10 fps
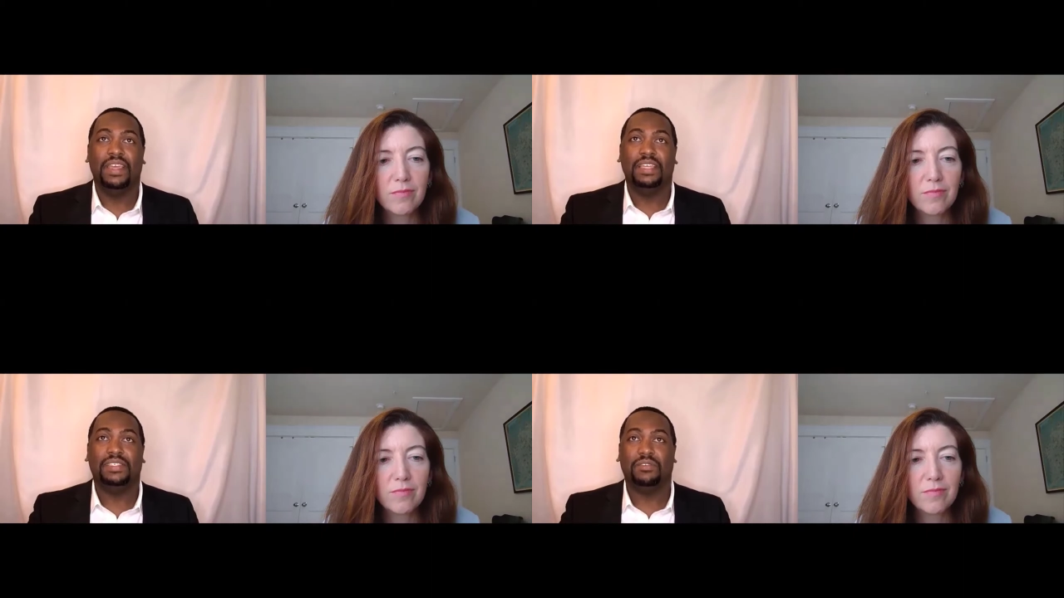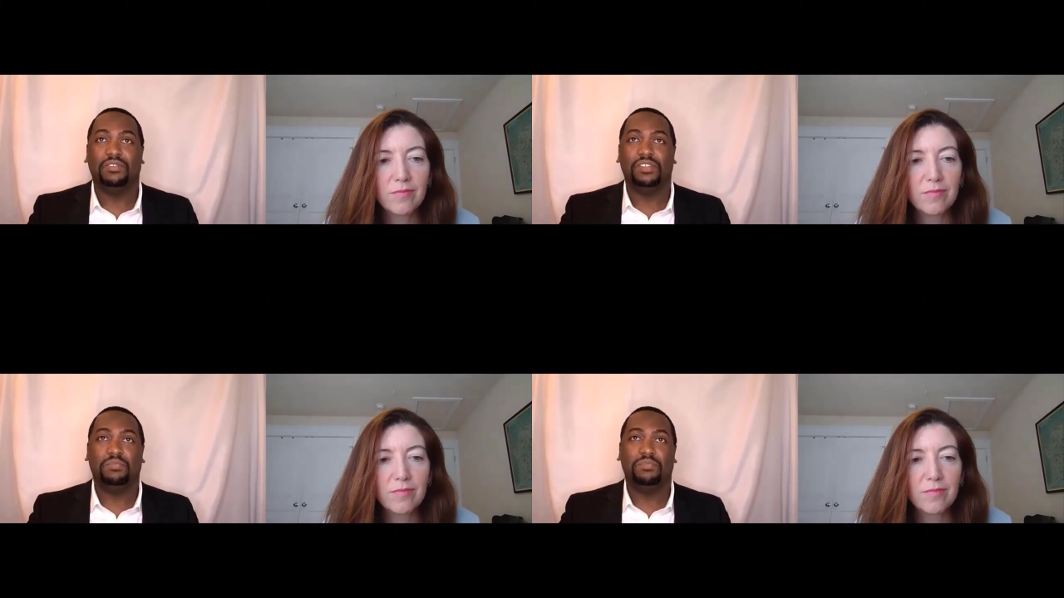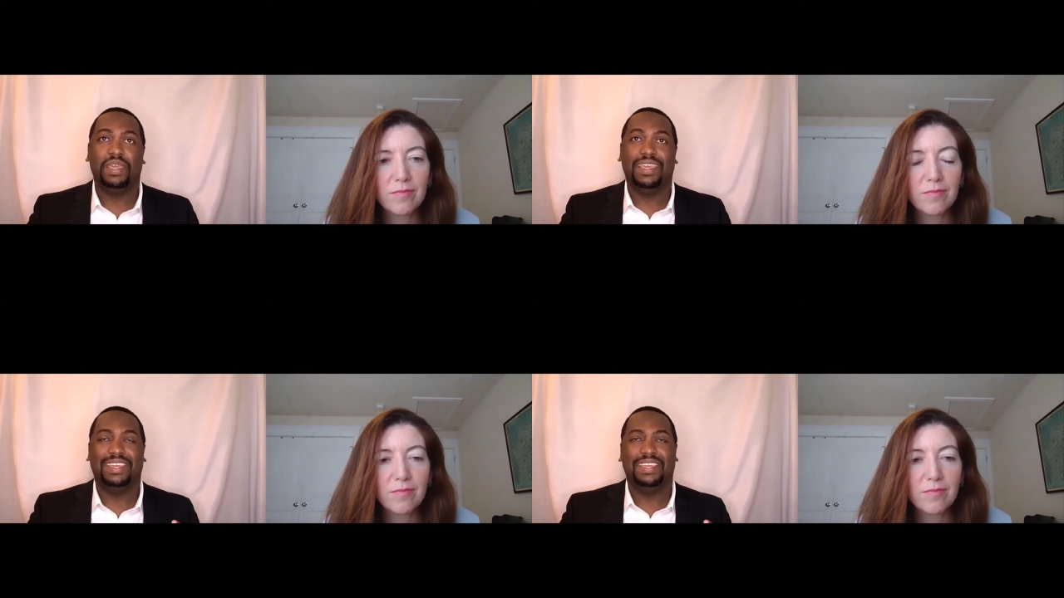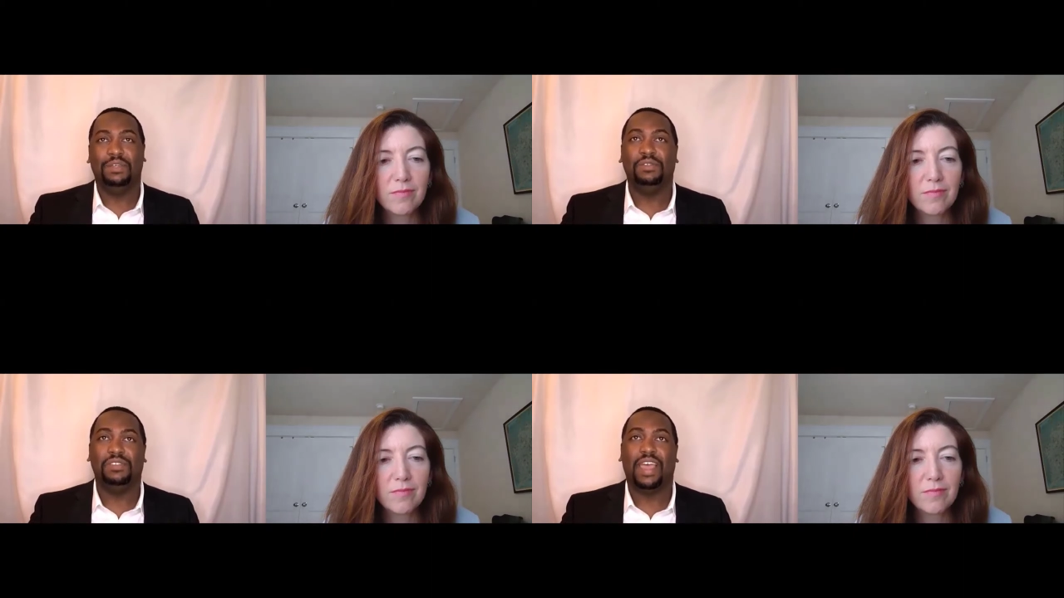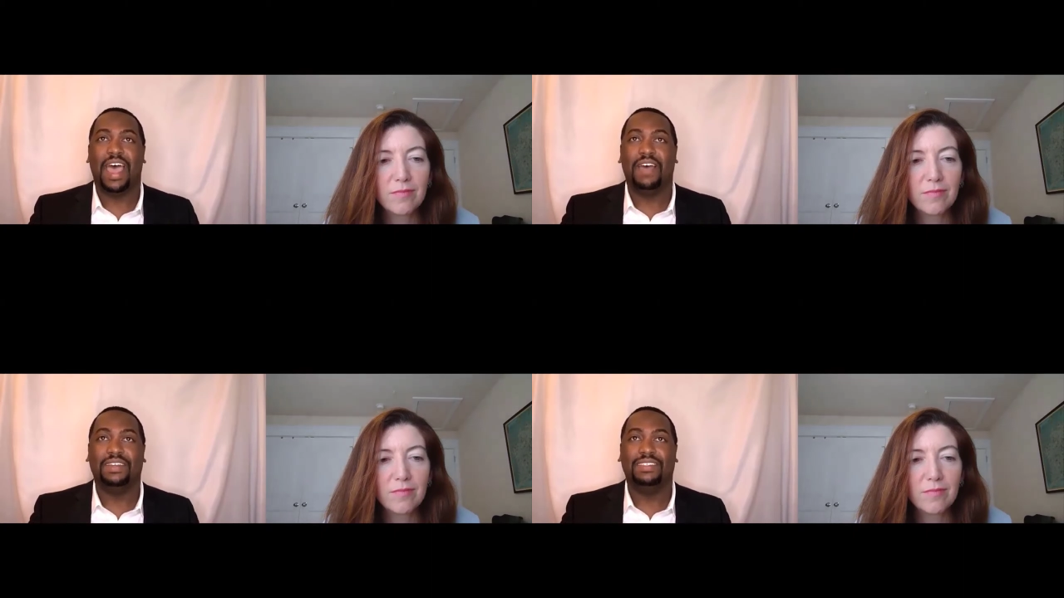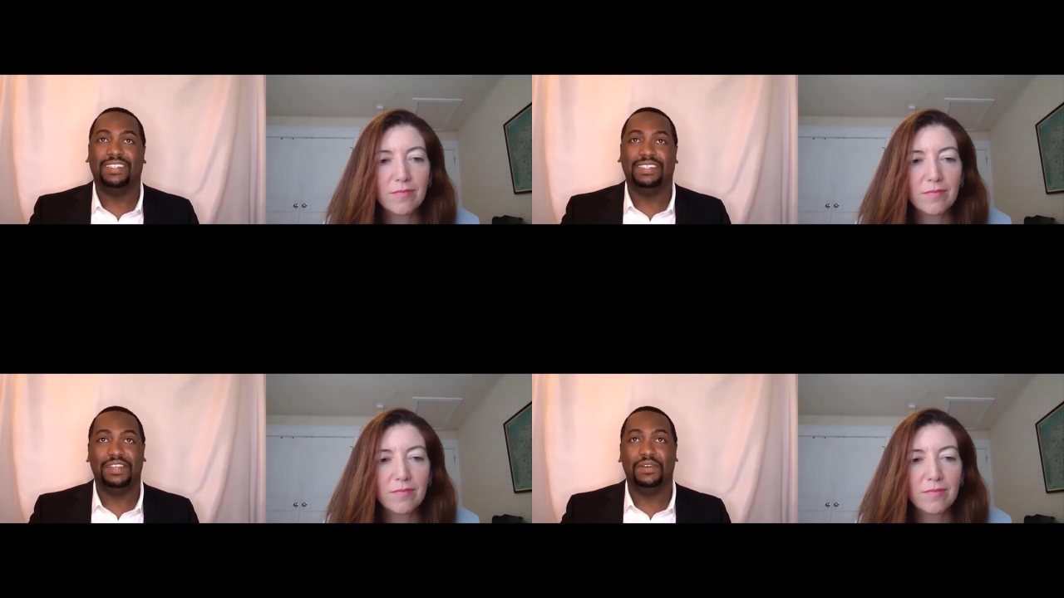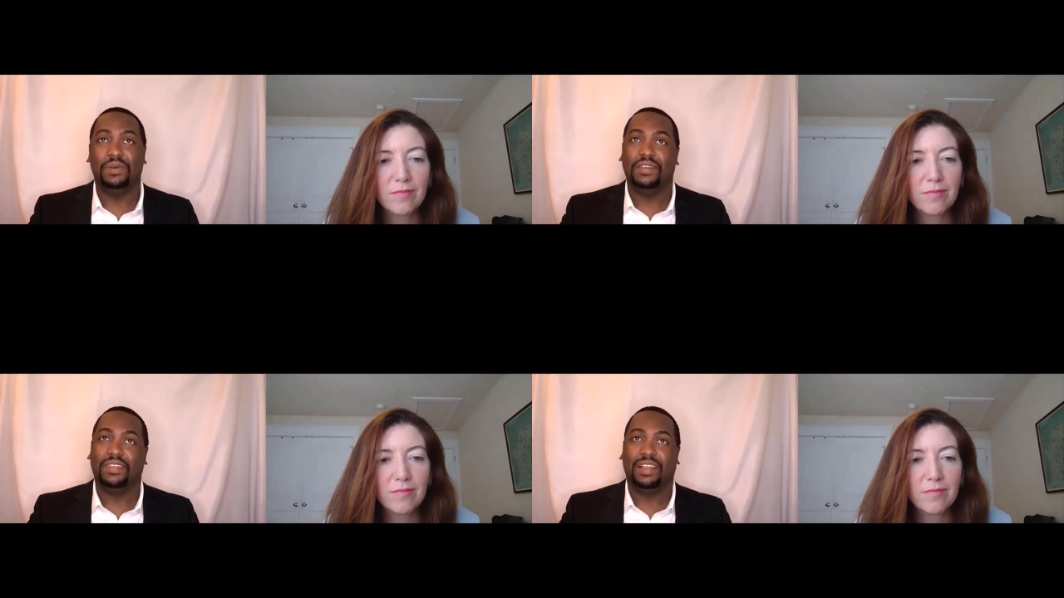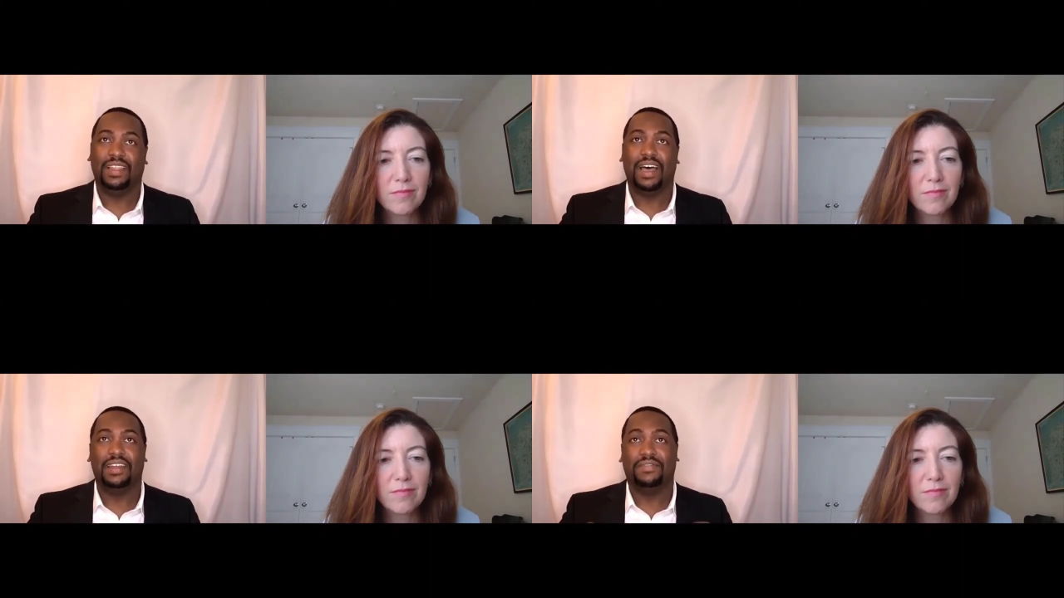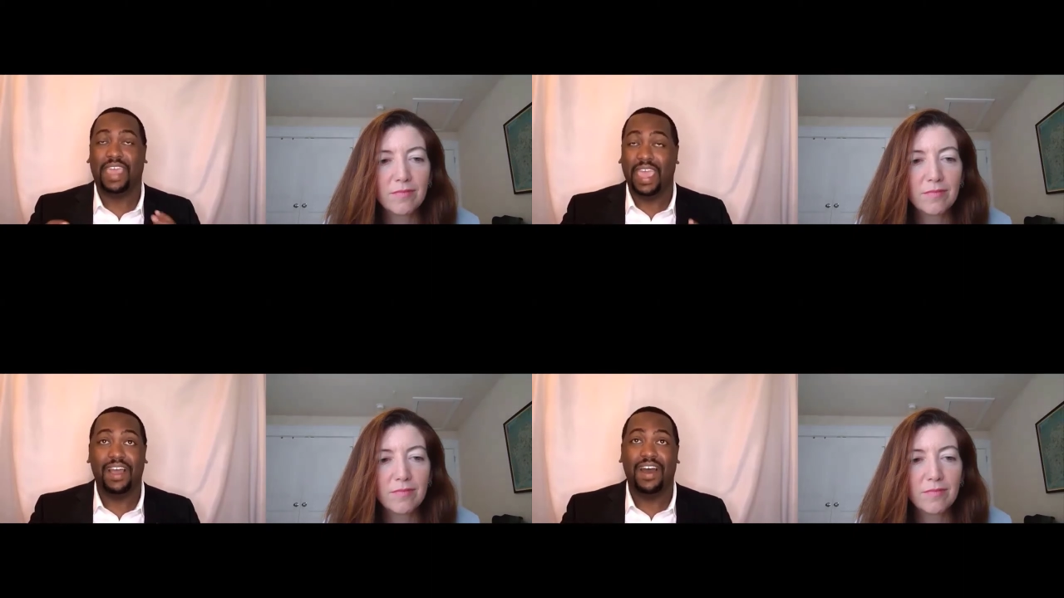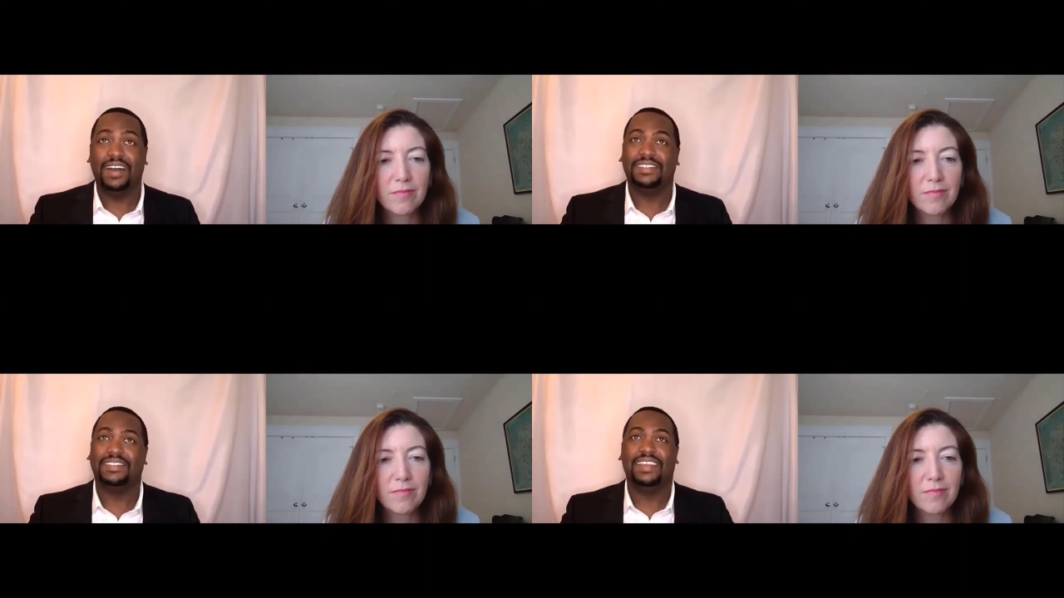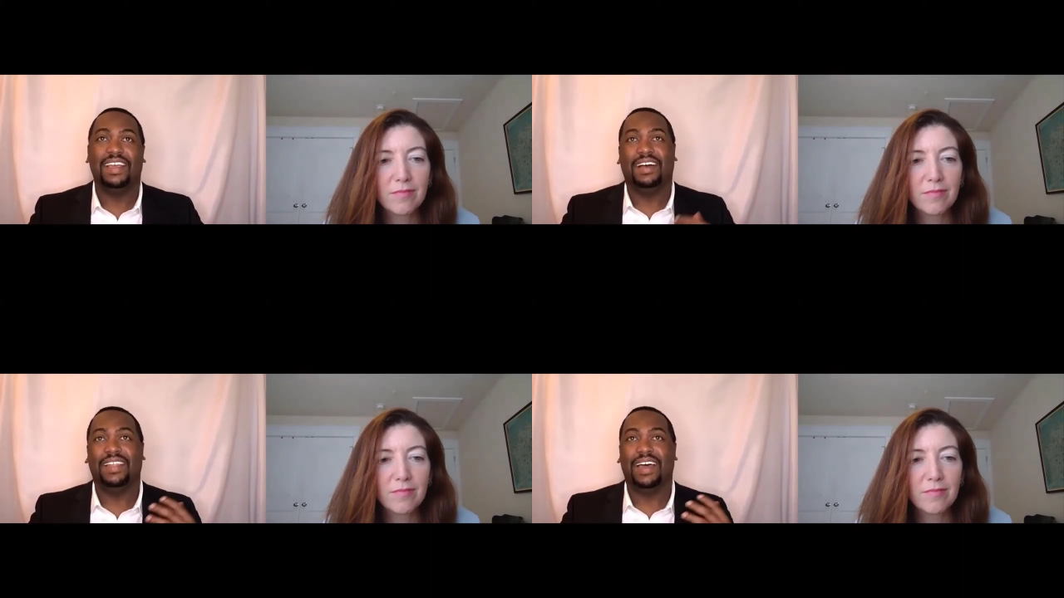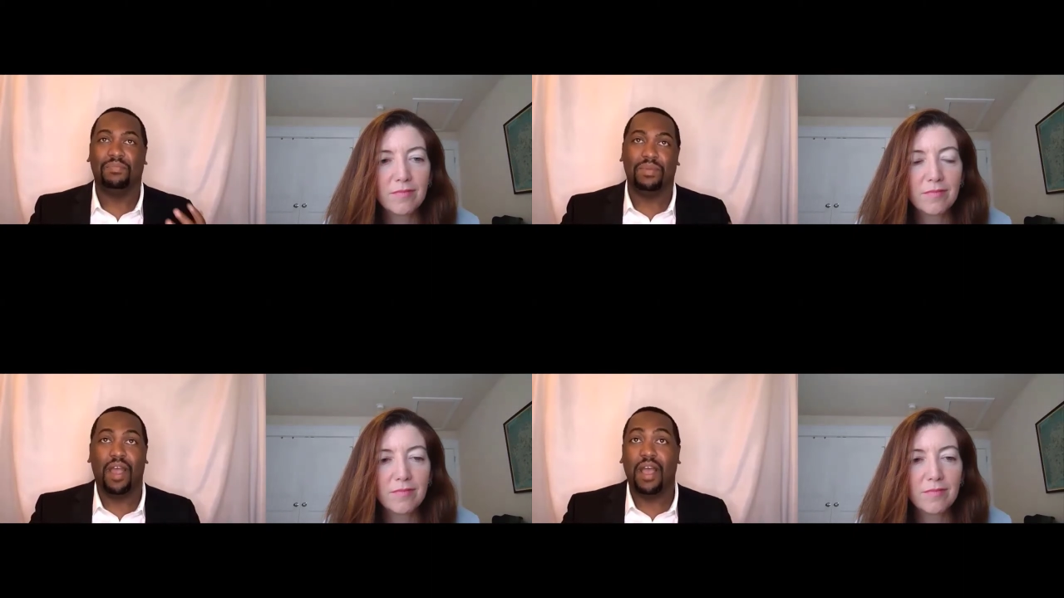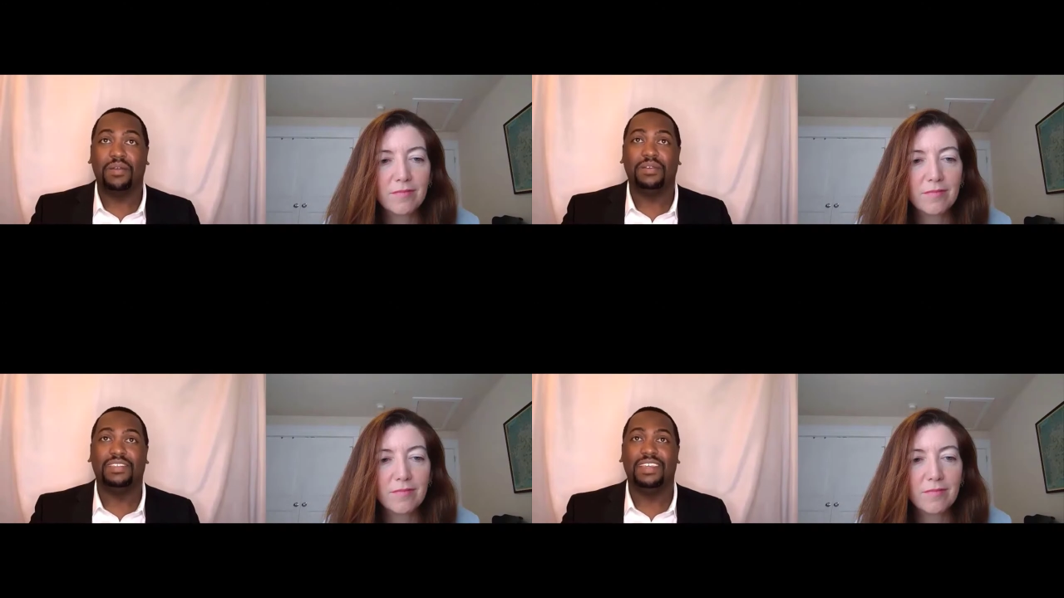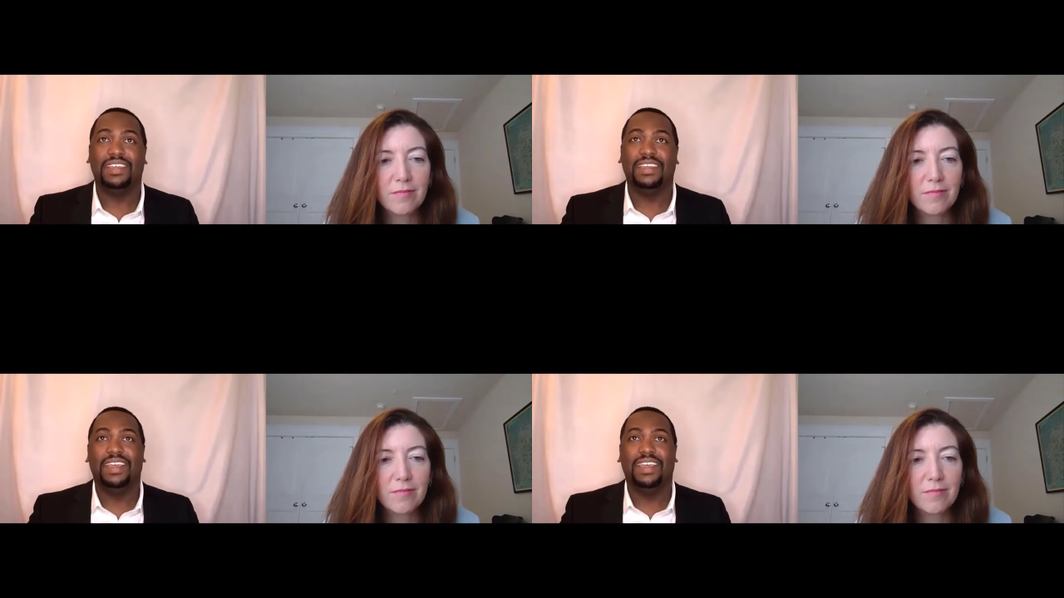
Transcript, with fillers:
Speaker 1: And so just being used to having to deal with a lot of chaos, a lot of bureaucracy,